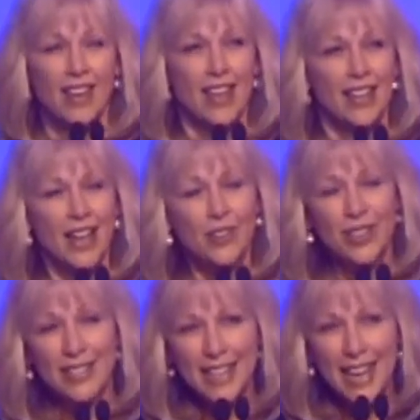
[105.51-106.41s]
Now,
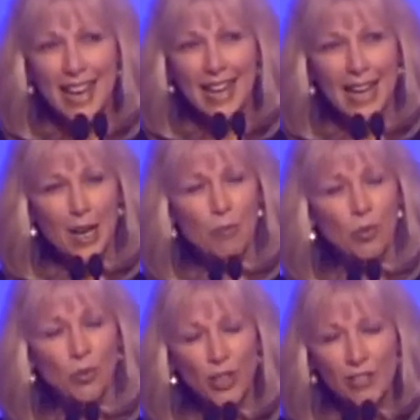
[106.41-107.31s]
today, I am
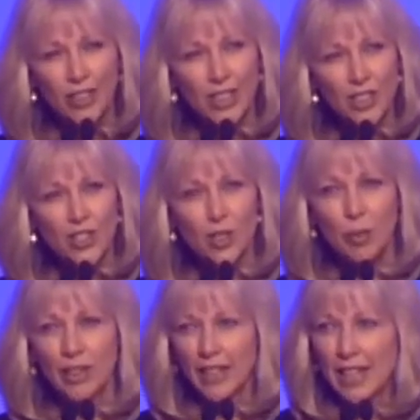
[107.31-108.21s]
privileged to be
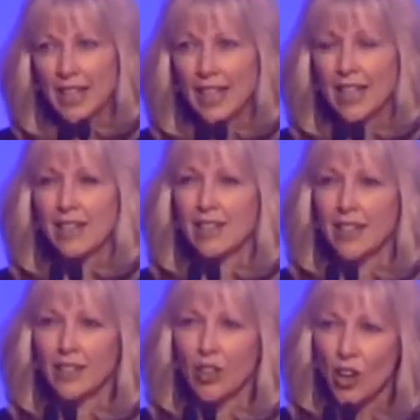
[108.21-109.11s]
leading the
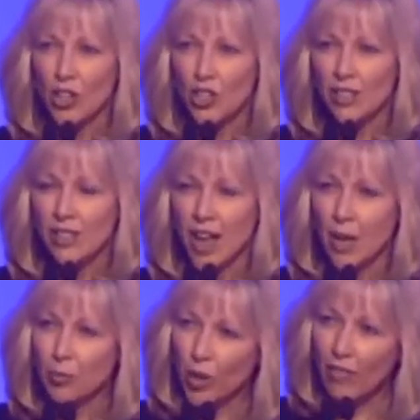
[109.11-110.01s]
largest
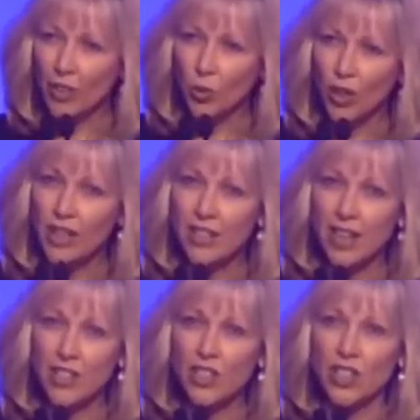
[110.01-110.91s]
nonprofit
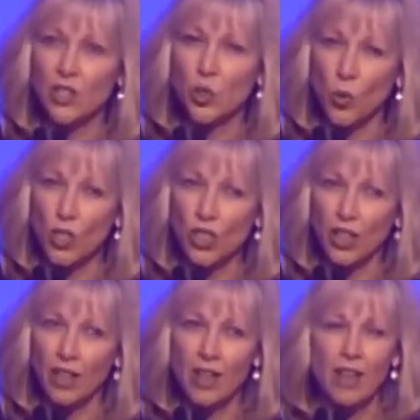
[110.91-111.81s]
organization in Georgia
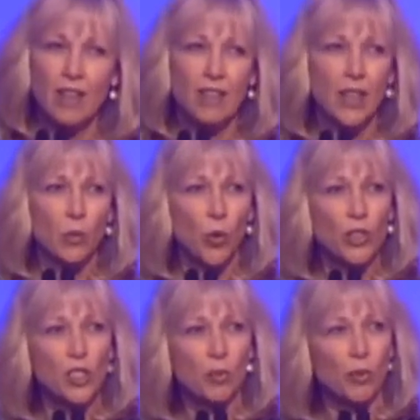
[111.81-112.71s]
that works
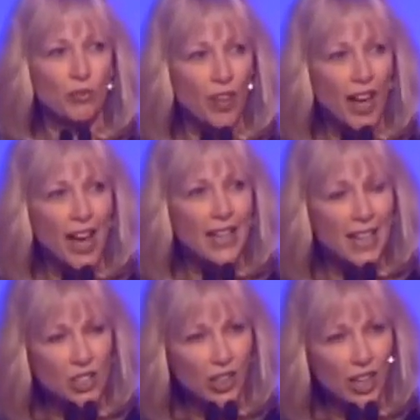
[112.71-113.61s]
to provide
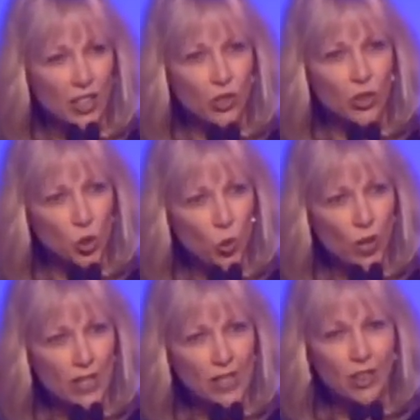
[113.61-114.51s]
educational
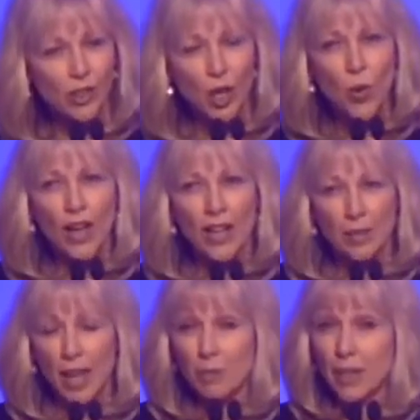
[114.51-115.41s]
choice to low and,
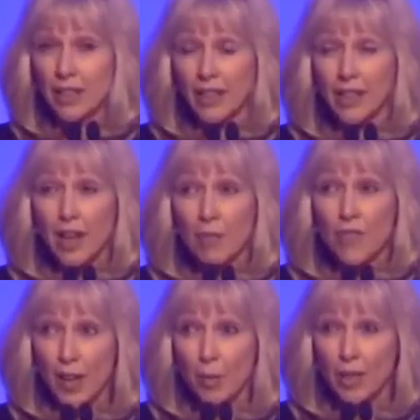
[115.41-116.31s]
and middle income
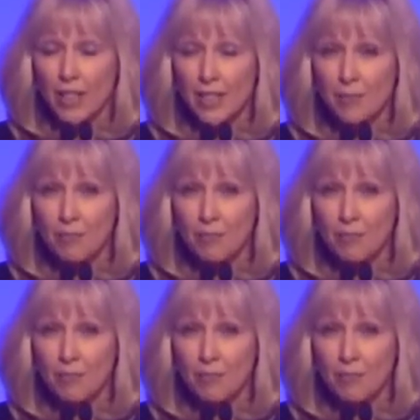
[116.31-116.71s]
families